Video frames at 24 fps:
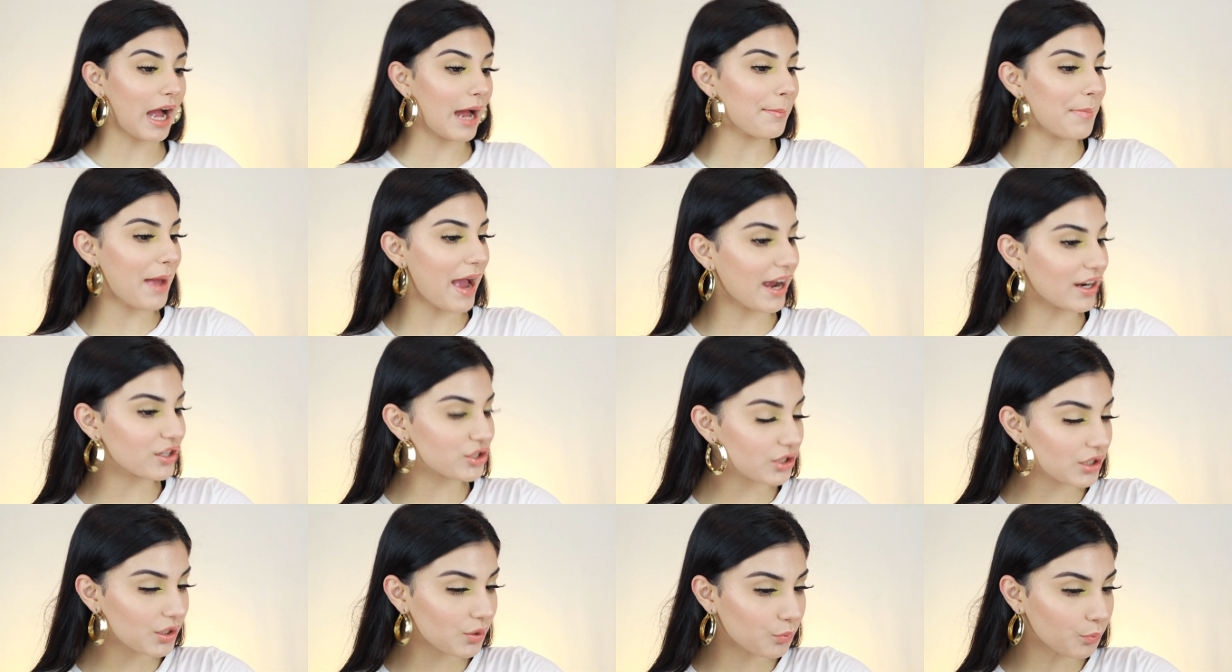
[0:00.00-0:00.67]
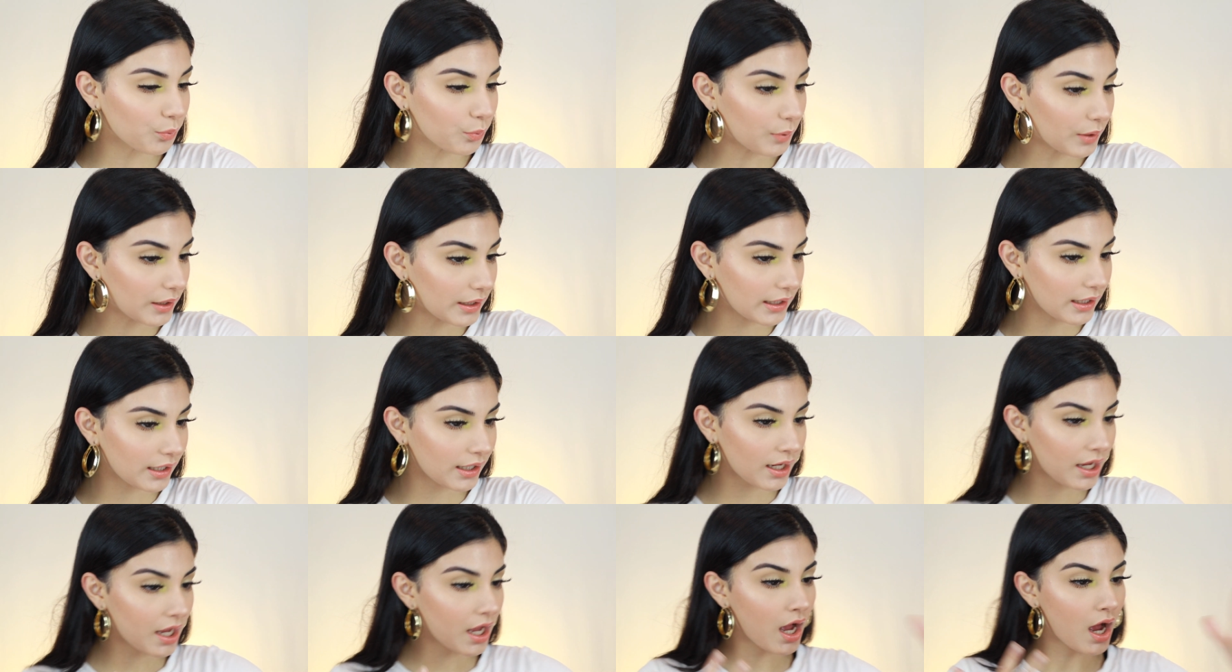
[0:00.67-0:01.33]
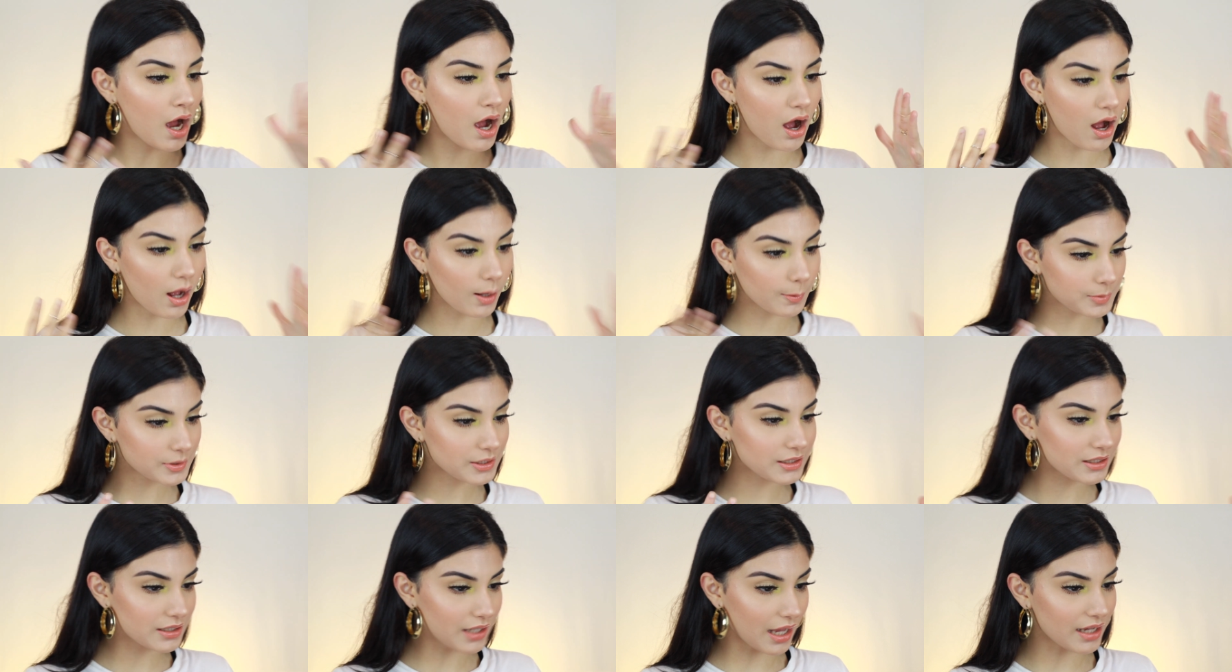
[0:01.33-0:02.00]
I'm actually really
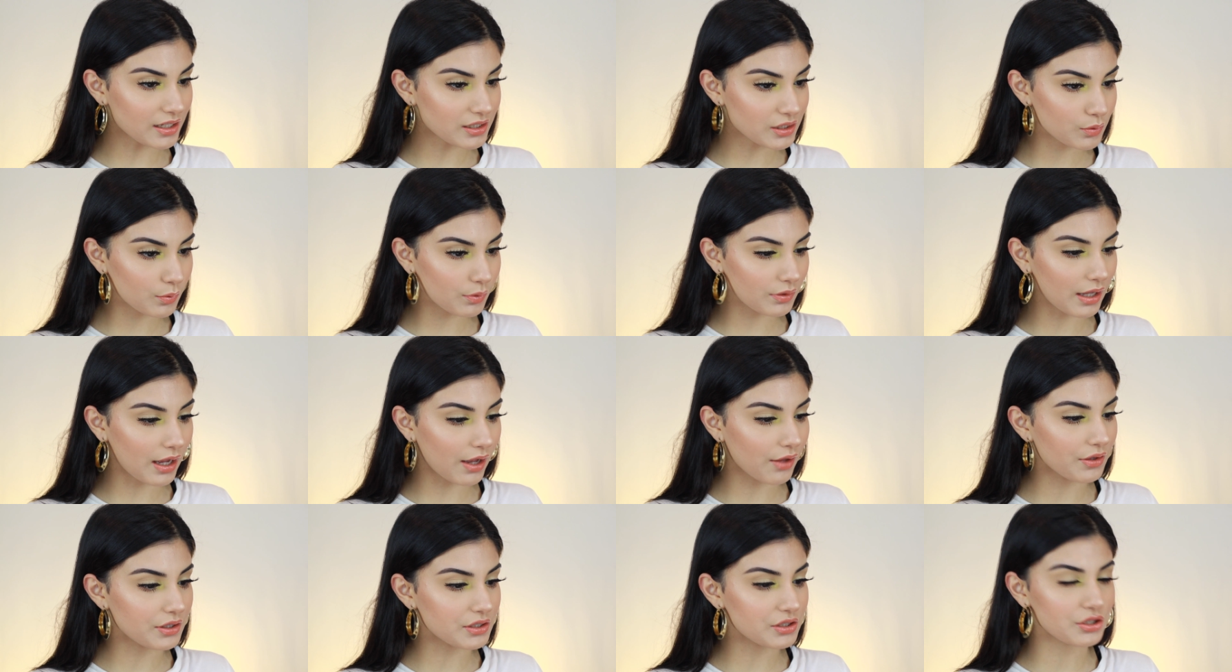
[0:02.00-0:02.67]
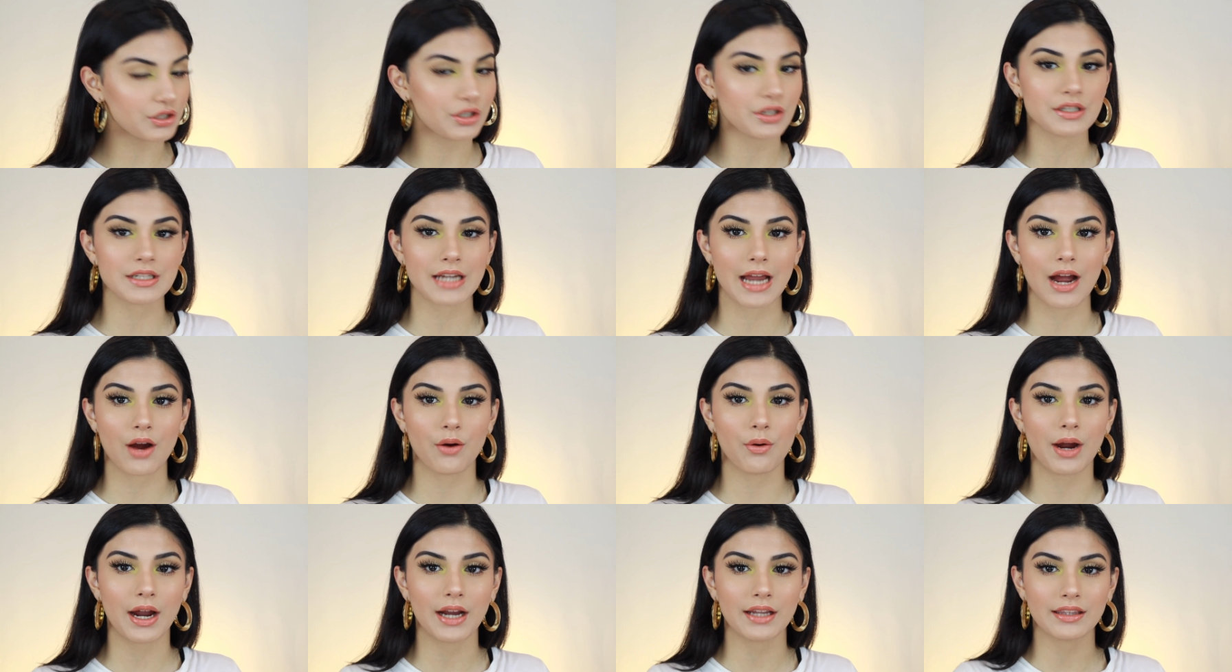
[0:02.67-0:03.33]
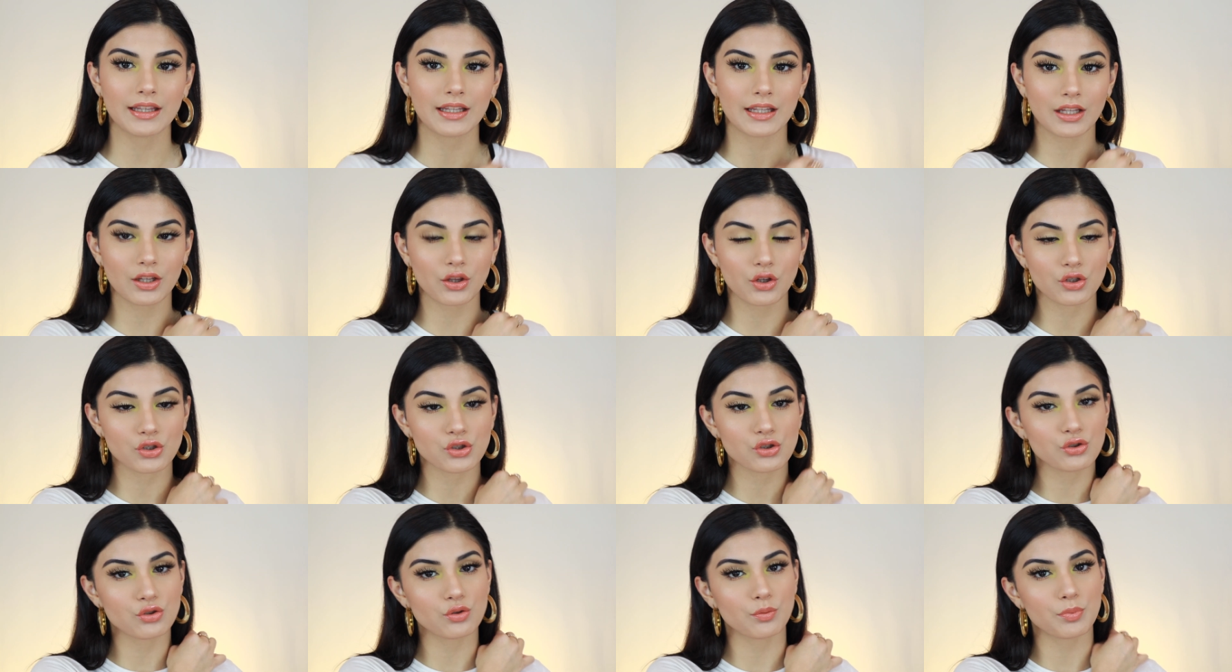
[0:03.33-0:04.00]
obsessed with how this turned out. I think it
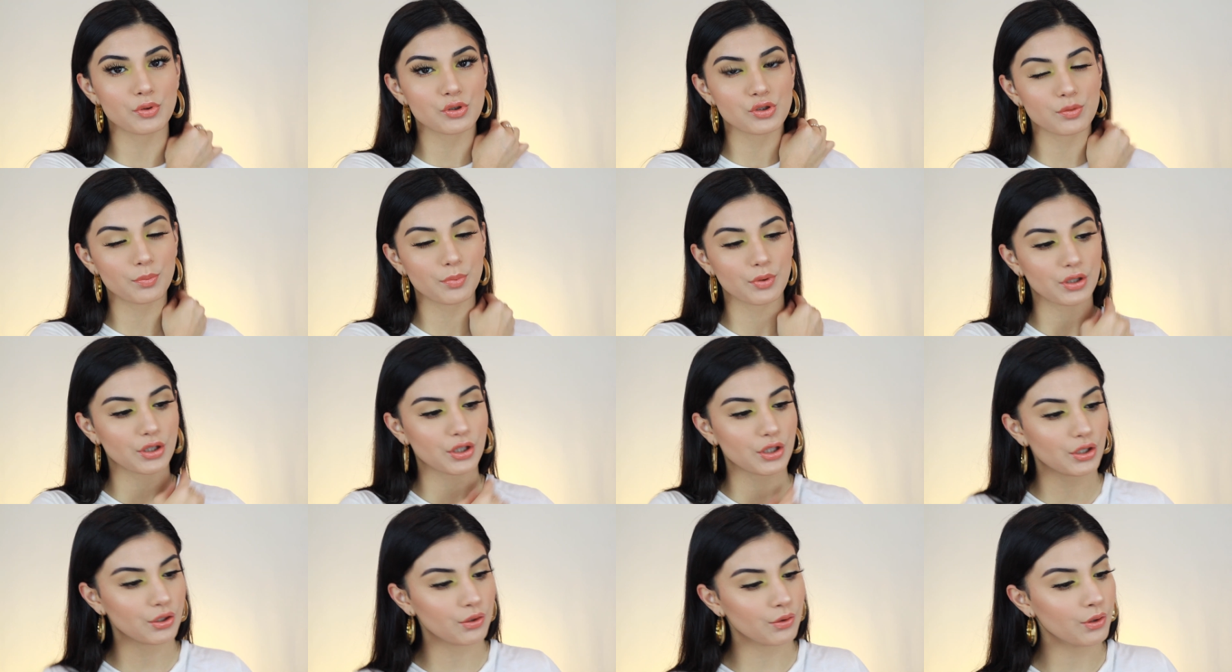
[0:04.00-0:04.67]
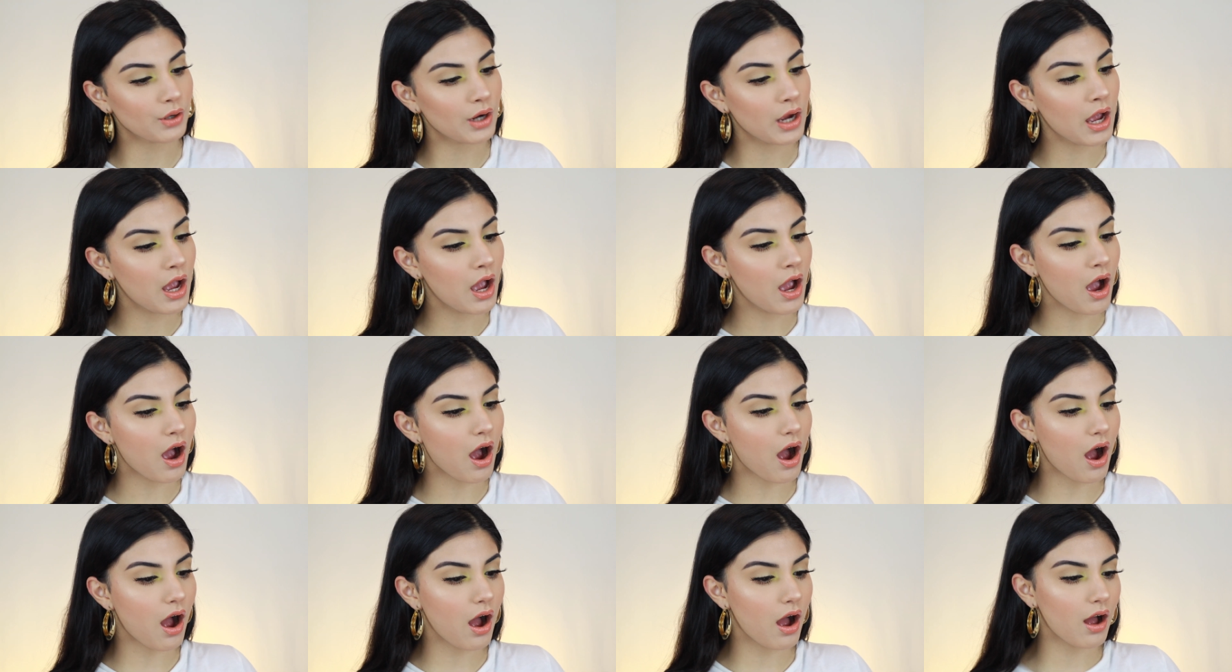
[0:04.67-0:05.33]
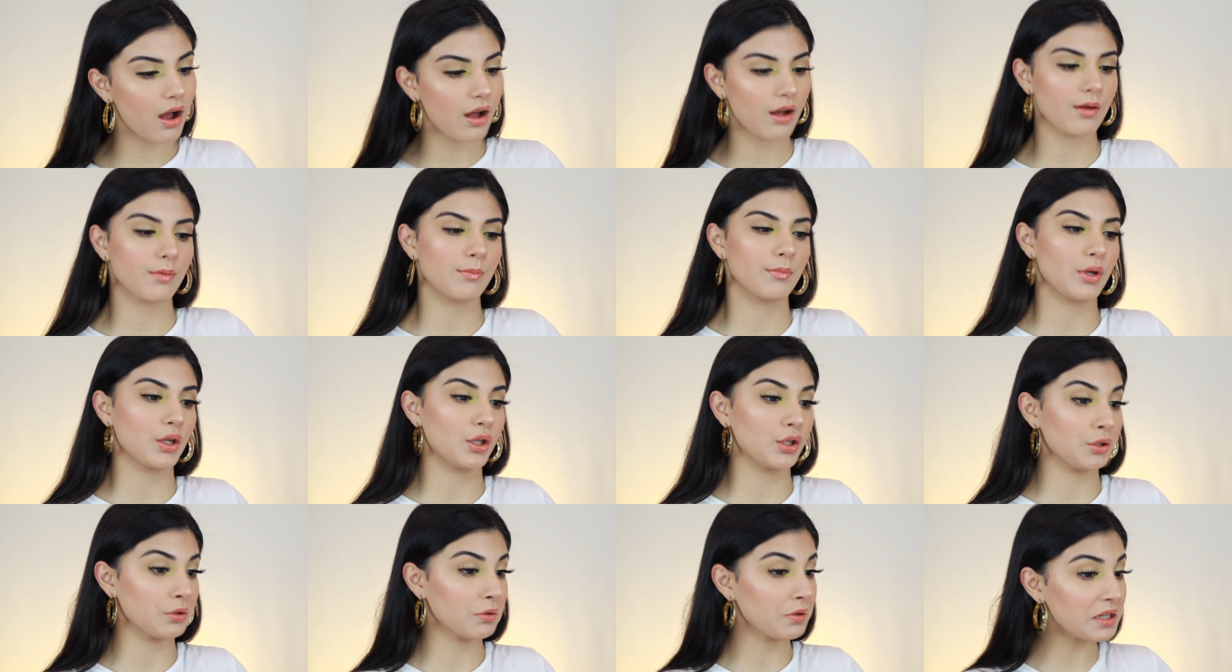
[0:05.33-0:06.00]
looks super cute. You
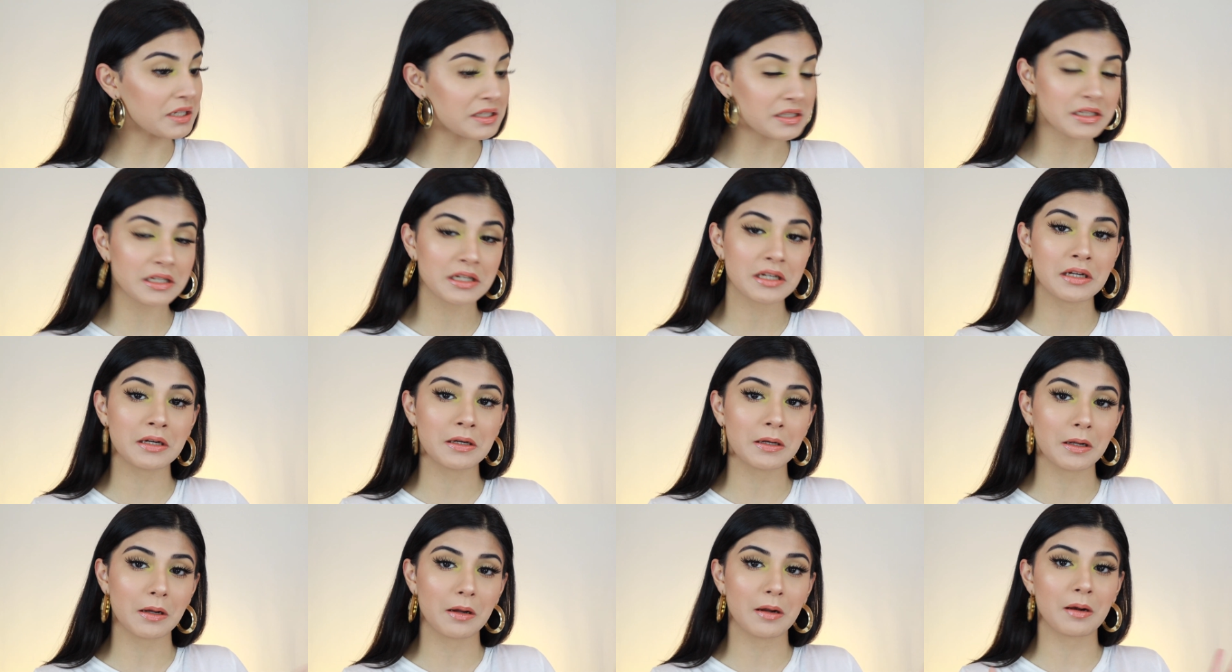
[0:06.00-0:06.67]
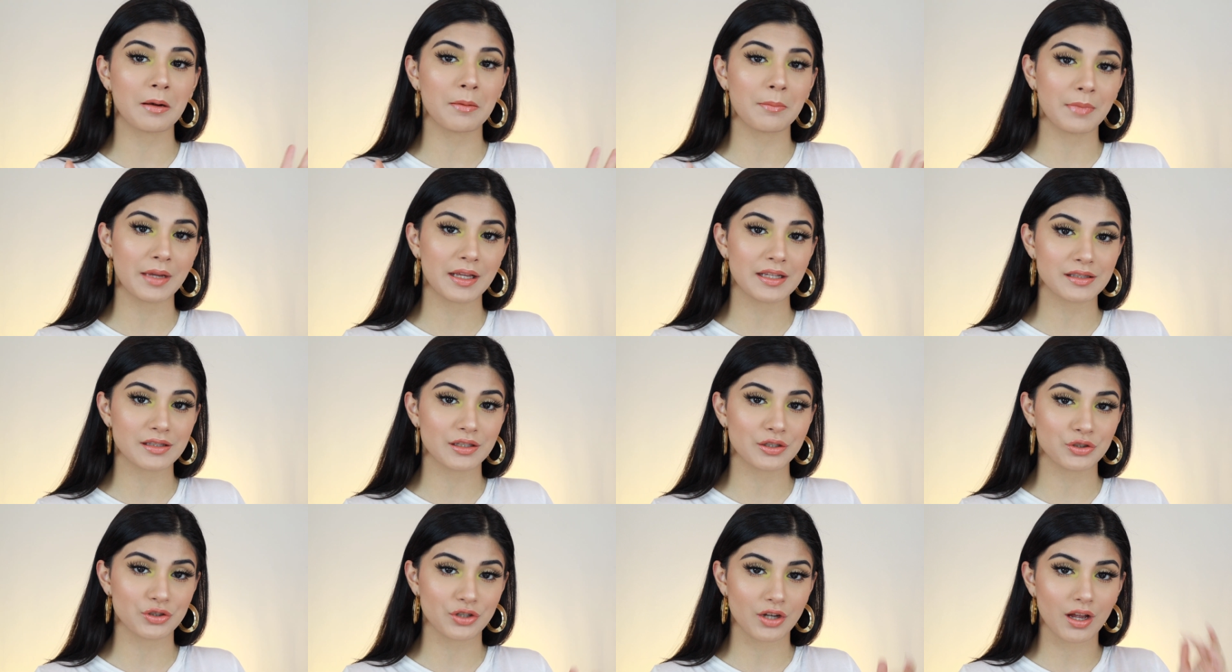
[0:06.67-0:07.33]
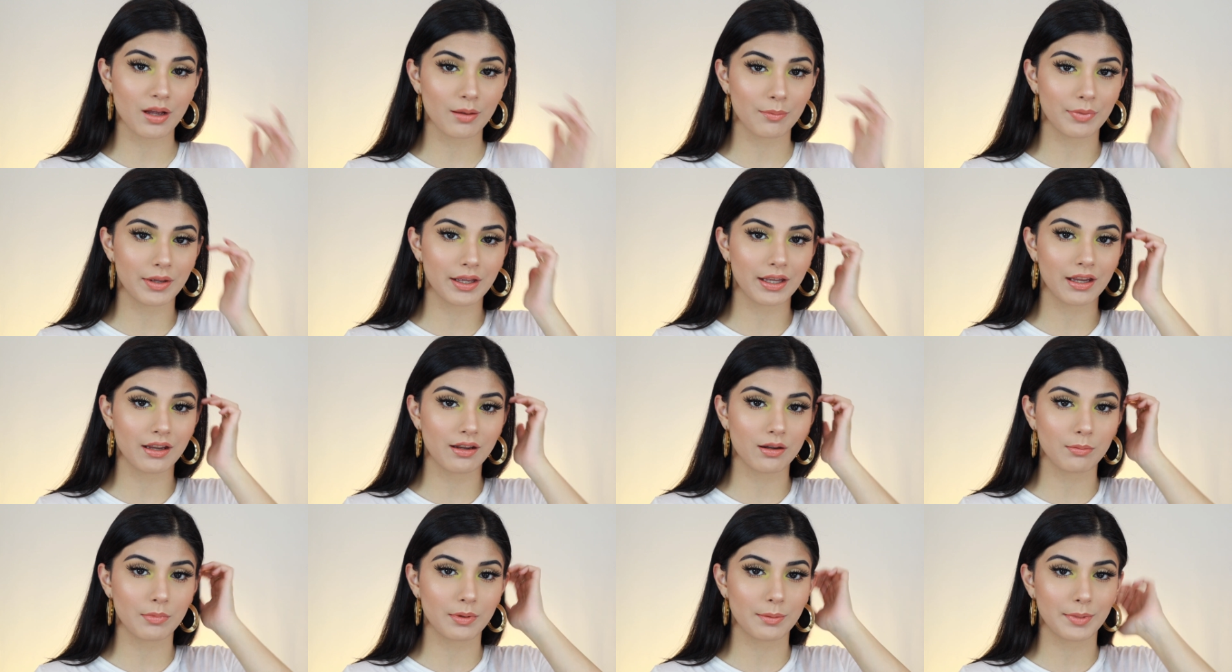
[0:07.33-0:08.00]
guys did an amazing job
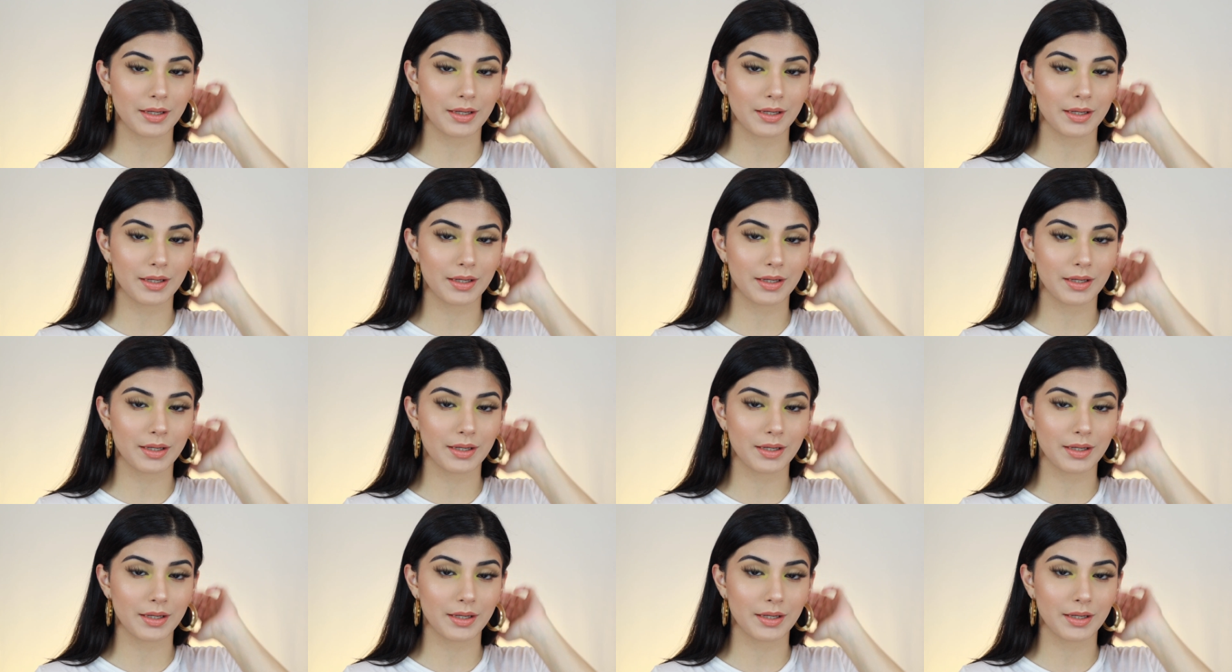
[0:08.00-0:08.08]
picking out my